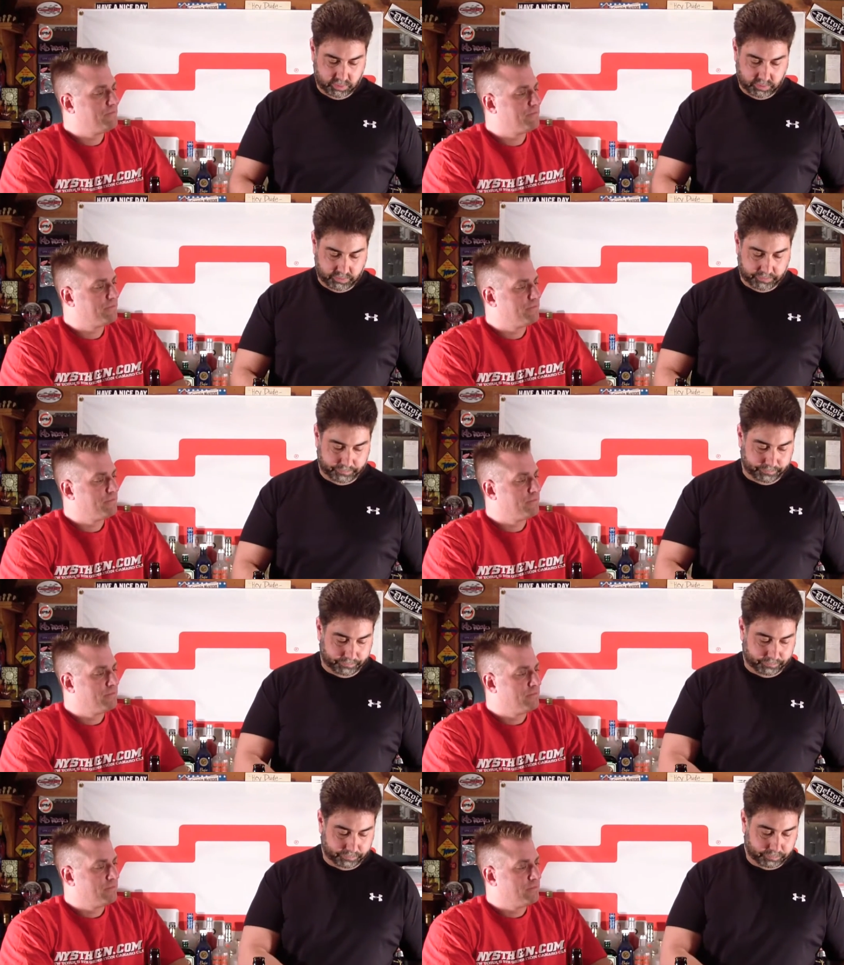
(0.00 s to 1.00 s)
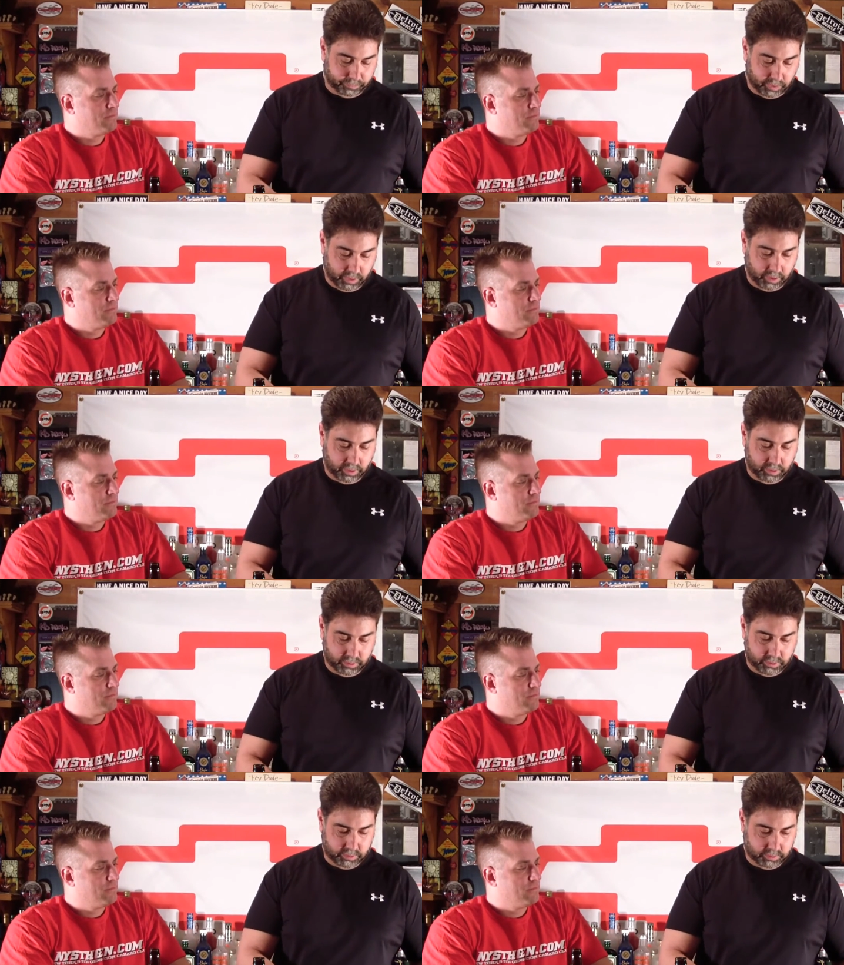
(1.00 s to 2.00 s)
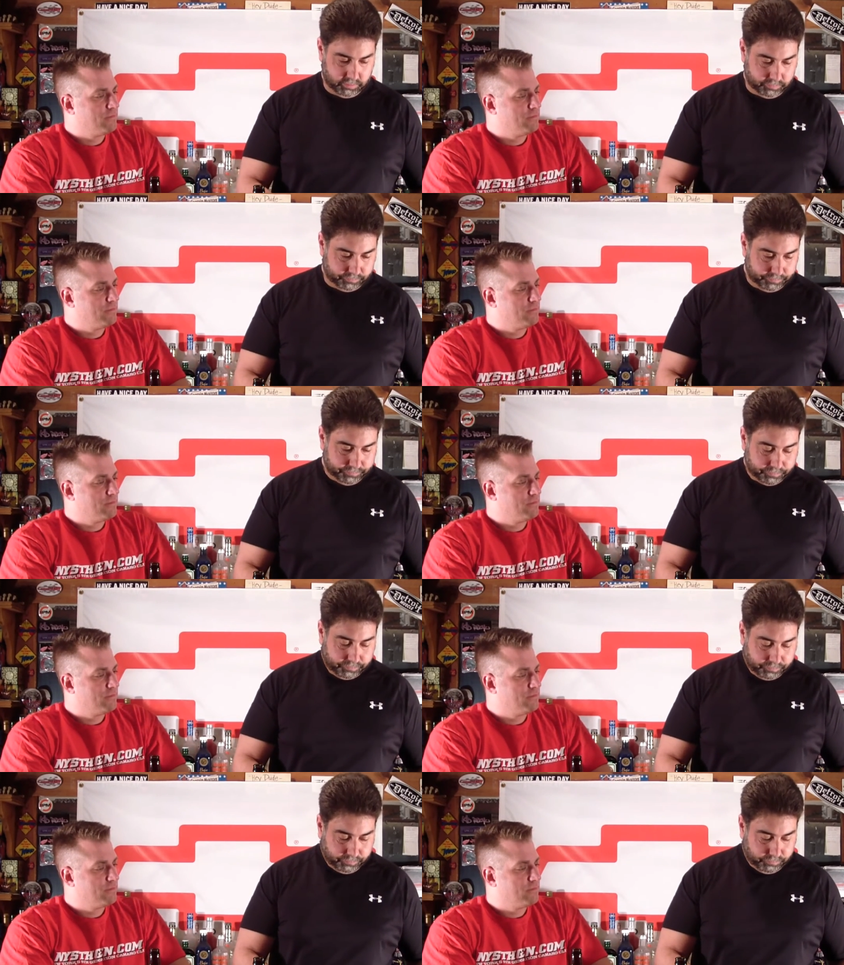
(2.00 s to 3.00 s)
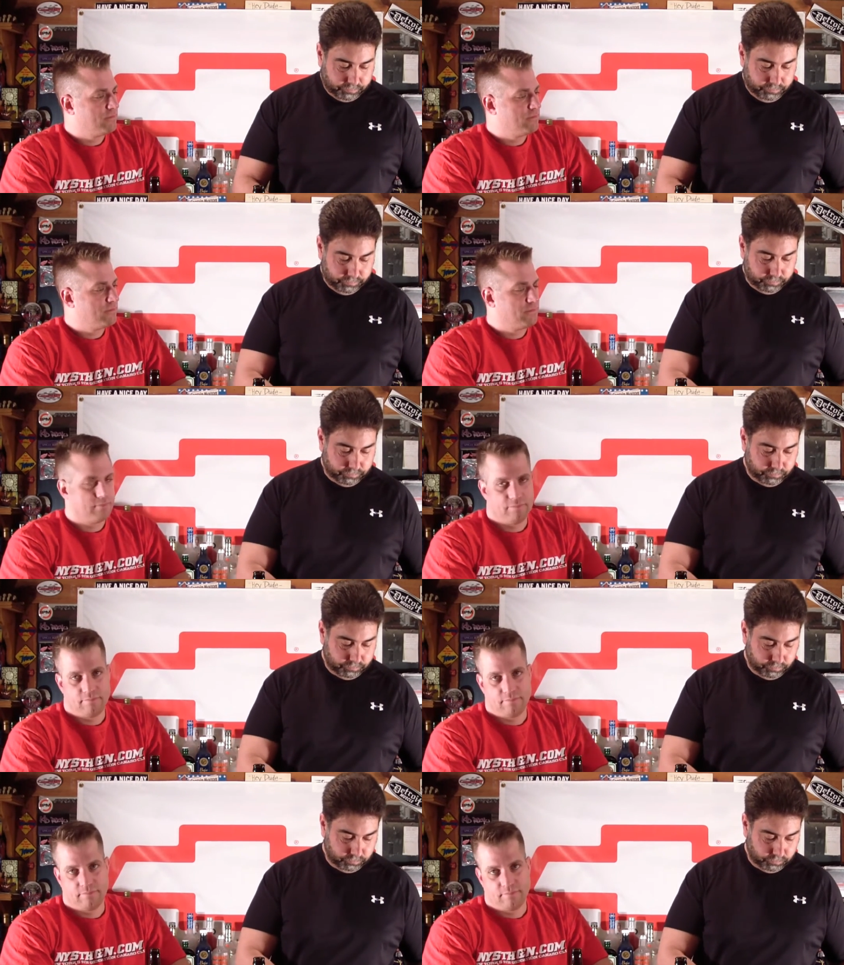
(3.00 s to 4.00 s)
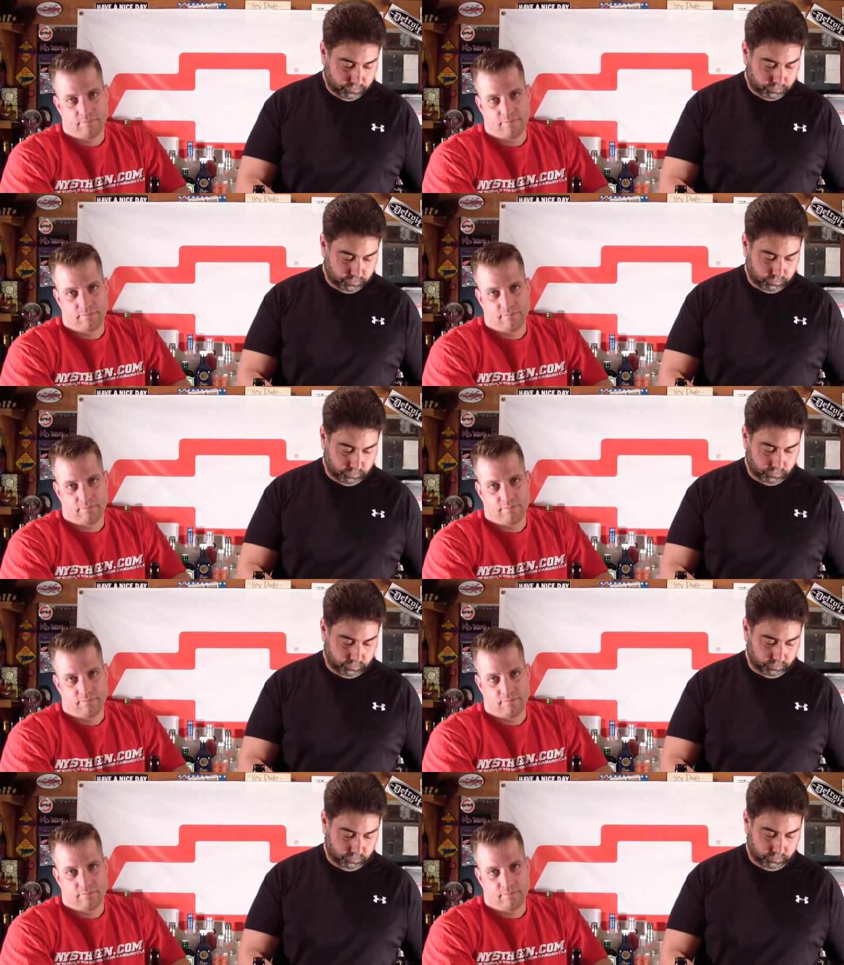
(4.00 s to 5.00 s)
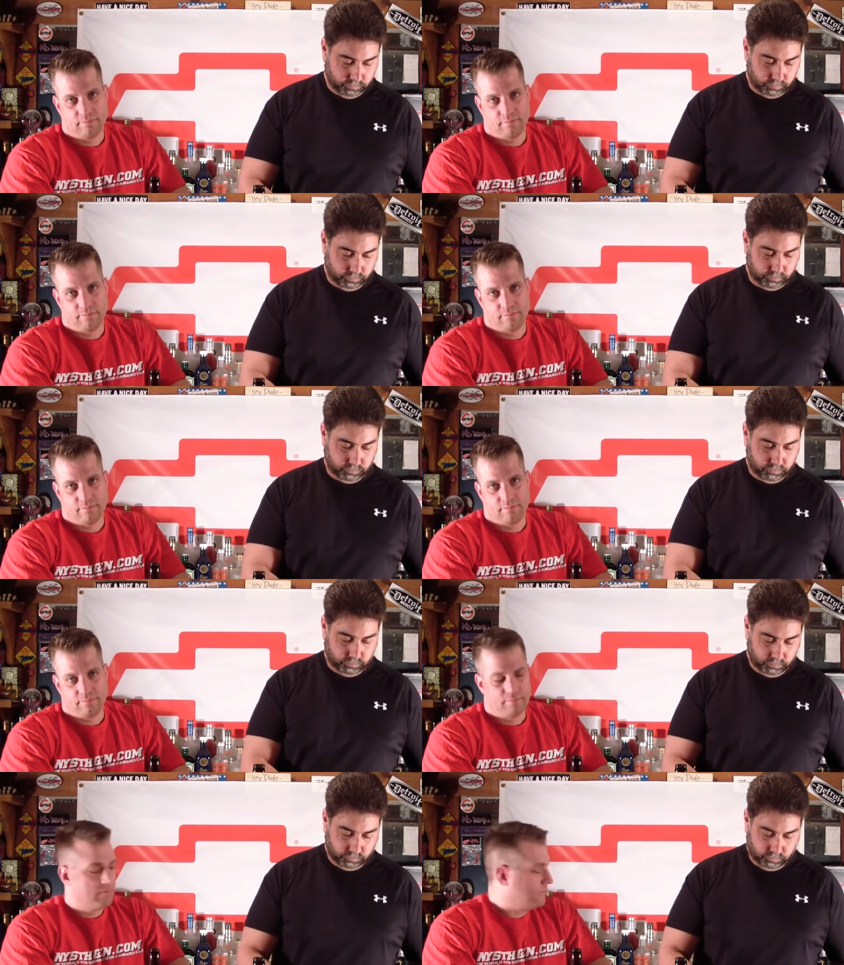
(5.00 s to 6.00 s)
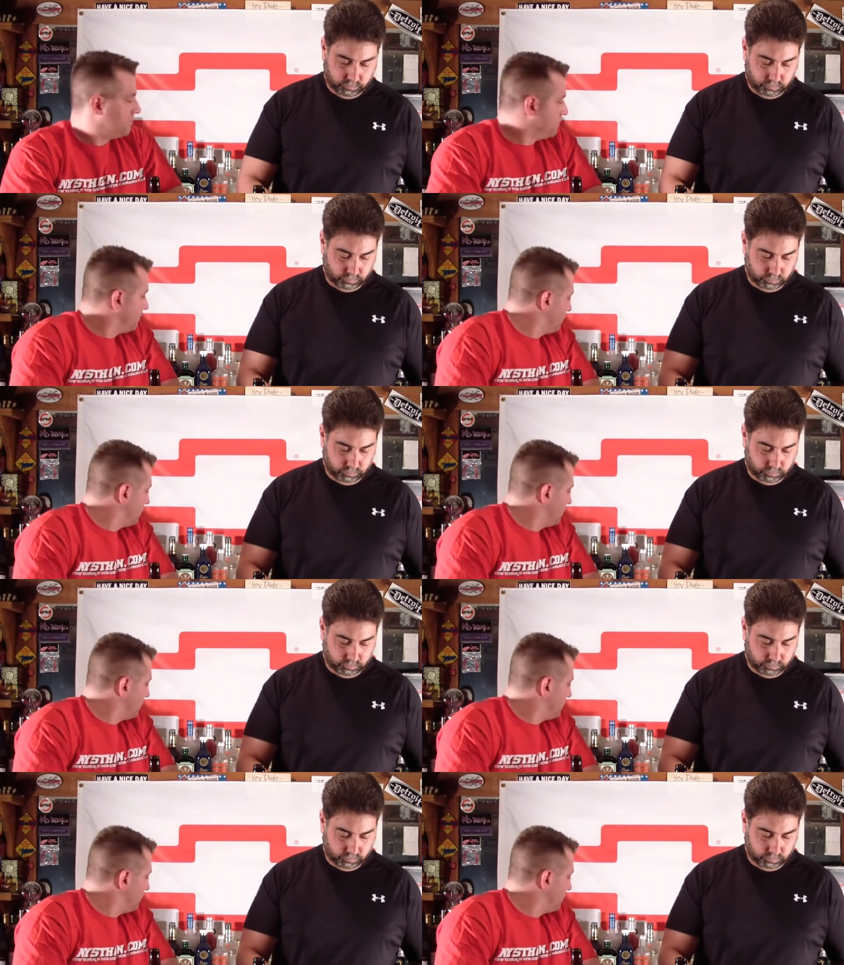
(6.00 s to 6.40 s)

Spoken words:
(no one is talking)